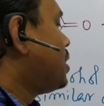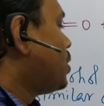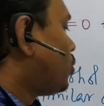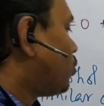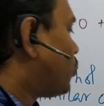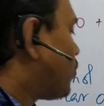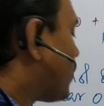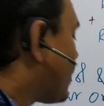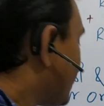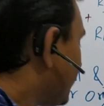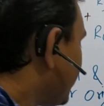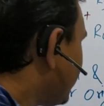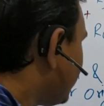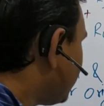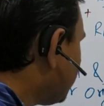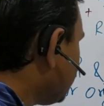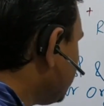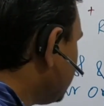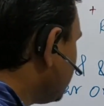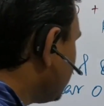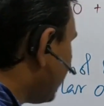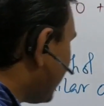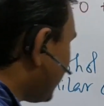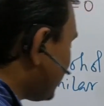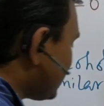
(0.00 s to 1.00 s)
When
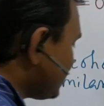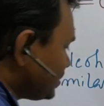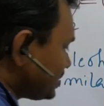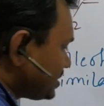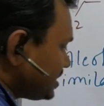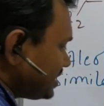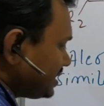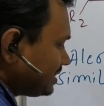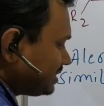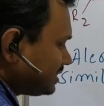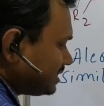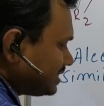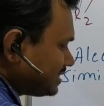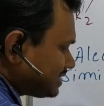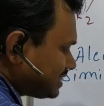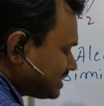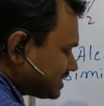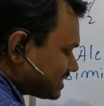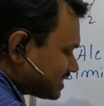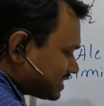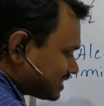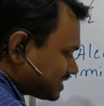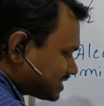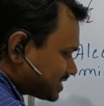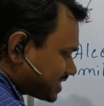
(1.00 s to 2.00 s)
you are using this
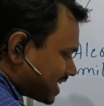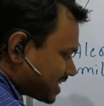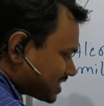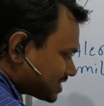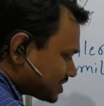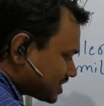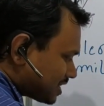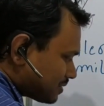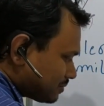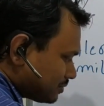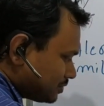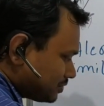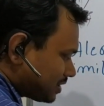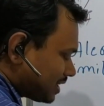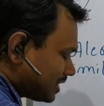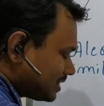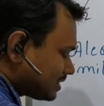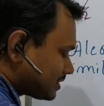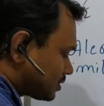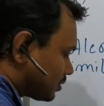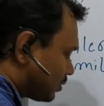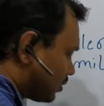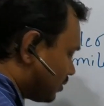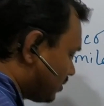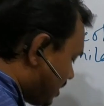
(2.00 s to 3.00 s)
is a tertiary butyl,
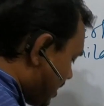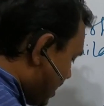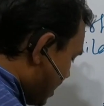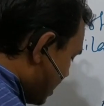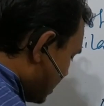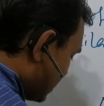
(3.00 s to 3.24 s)
so